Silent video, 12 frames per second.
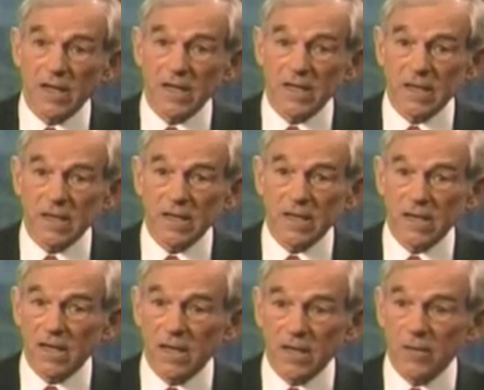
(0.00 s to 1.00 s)

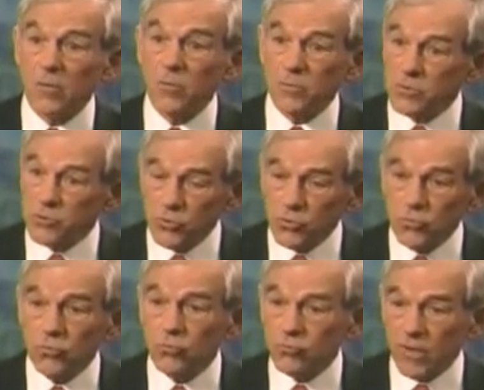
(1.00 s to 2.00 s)
I
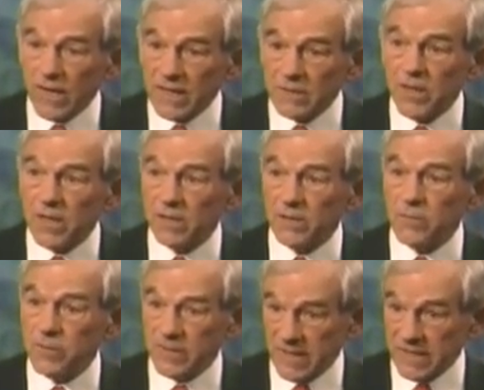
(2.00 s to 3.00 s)
do write about
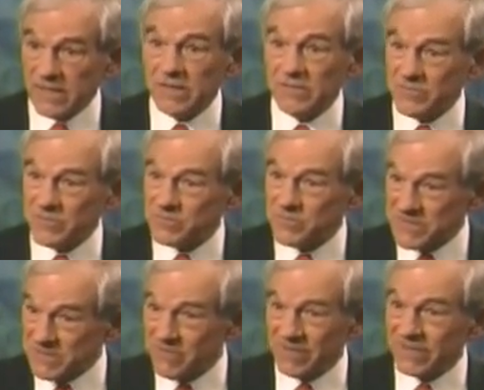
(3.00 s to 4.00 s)
it, but I
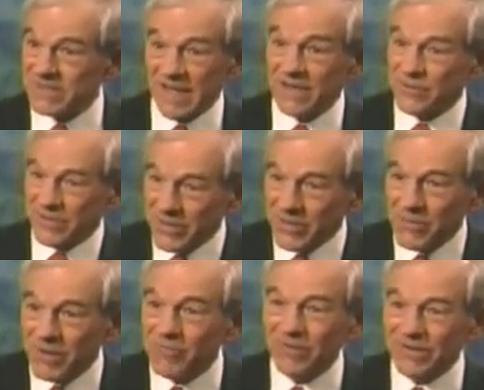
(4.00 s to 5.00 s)
specifically say I don't carry
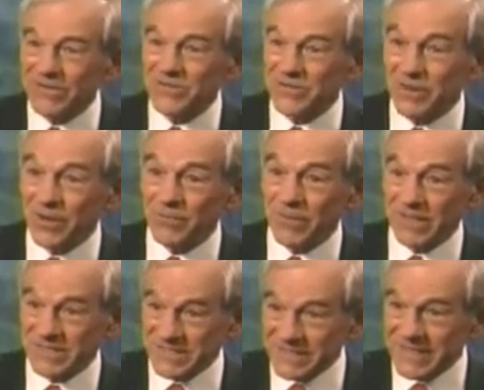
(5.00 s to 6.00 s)
my religion on
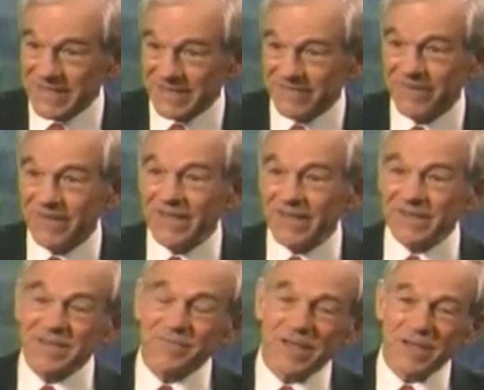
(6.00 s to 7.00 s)
my sleeve.
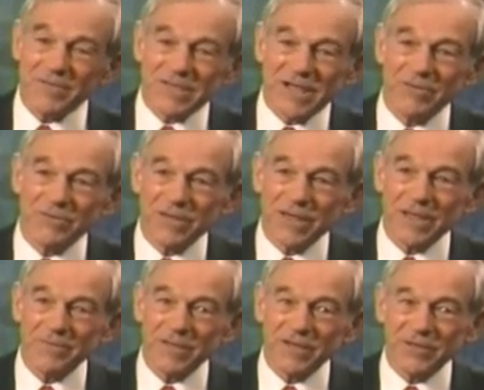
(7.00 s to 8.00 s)
Sometimes I
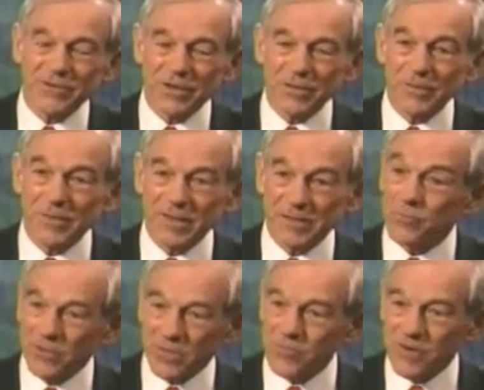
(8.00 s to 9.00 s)
had been annoyed about the
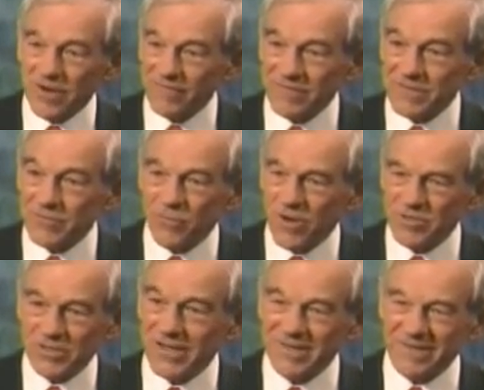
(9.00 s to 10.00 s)
prayer breakfast in Washington.